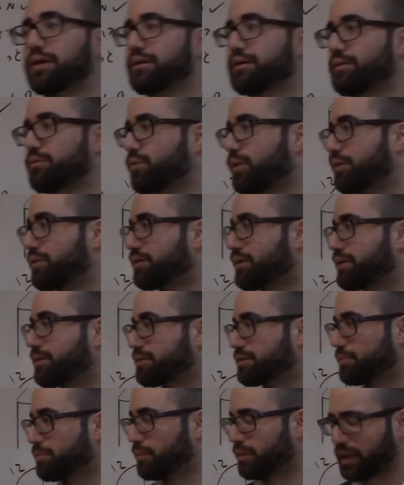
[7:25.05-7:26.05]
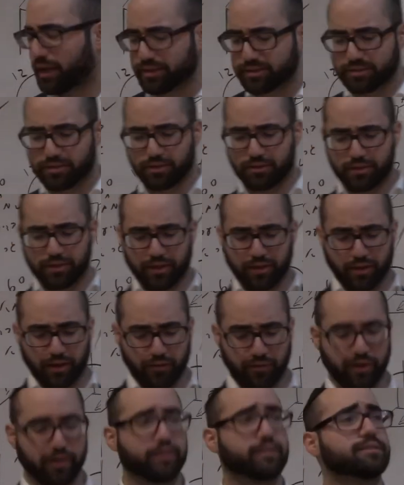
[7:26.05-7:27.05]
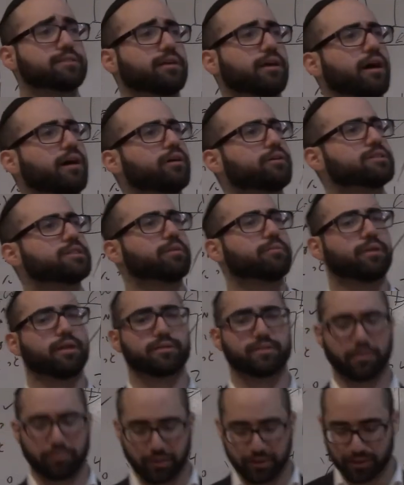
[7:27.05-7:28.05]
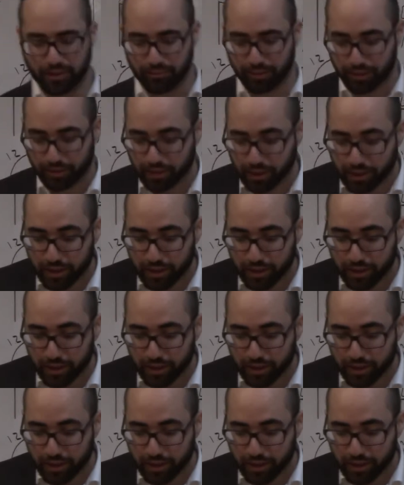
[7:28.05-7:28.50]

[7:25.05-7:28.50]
and whether it applies to the din of hayatzemina tameh tameh?